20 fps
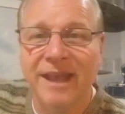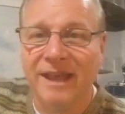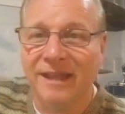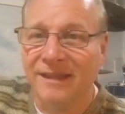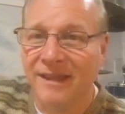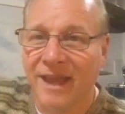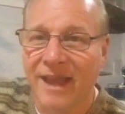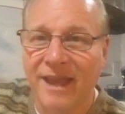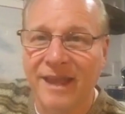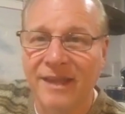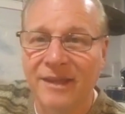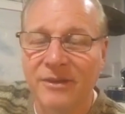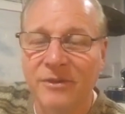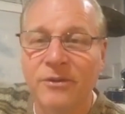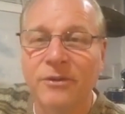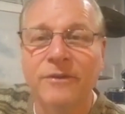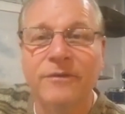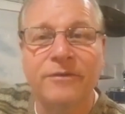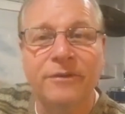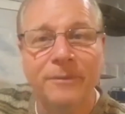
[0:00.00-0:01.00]
LA
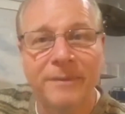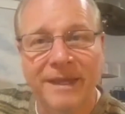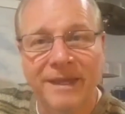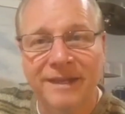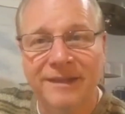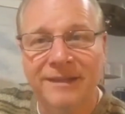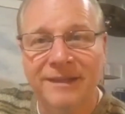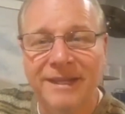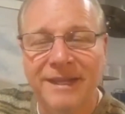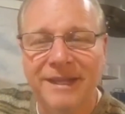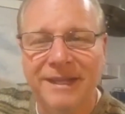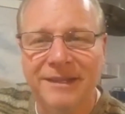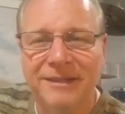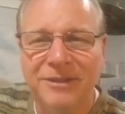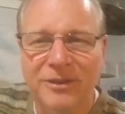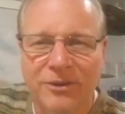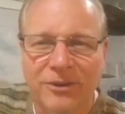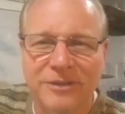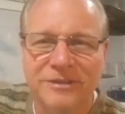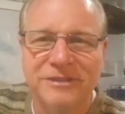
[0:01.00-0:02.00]
who are from Italy
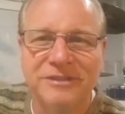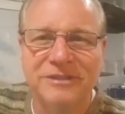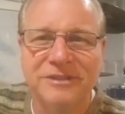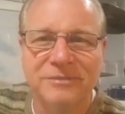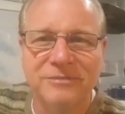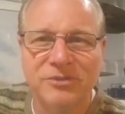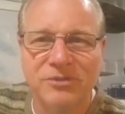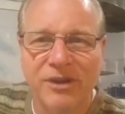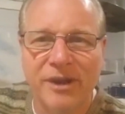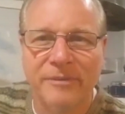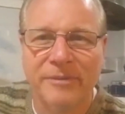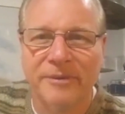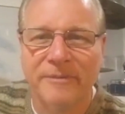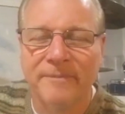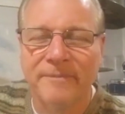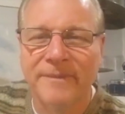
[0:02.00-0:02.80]
and causing some trouble.